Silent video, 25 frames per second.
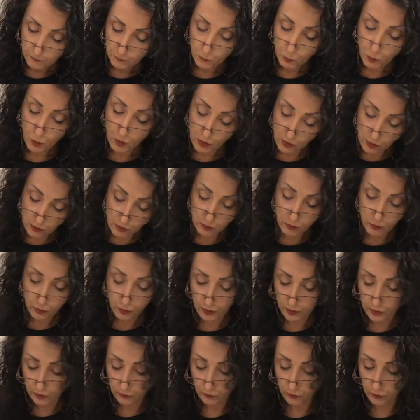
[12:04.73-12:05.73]
Well,
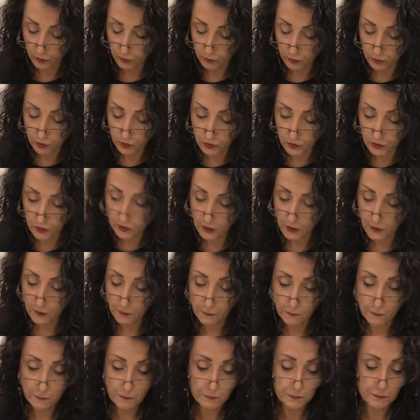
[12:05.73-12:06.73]
whatever, I'm just
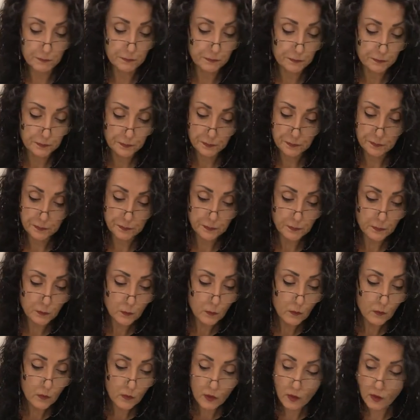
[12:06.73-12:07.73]
saying.
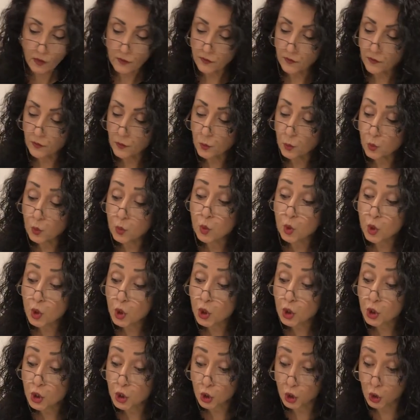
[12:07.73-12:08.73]
If you
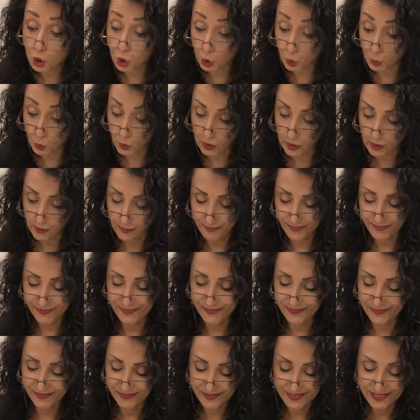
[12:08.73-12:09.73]
were to do them.
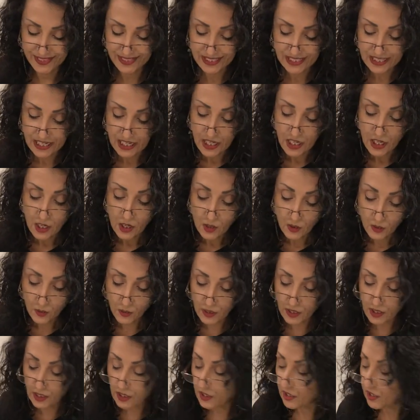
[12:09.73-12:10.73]

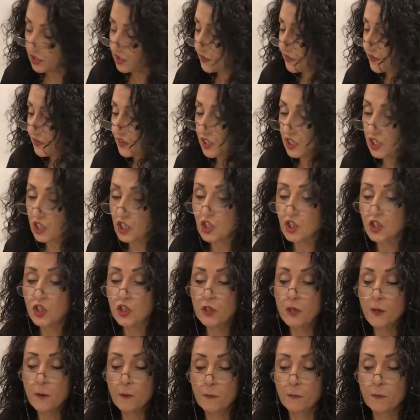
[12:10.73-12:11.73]
Okay, are these
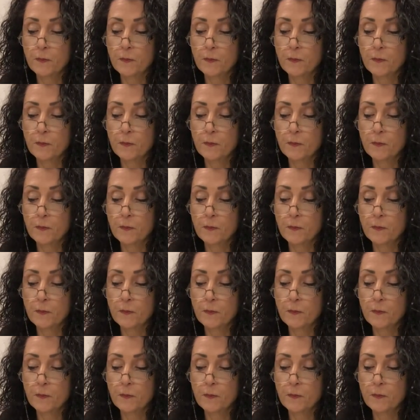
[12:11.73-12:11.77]
finished?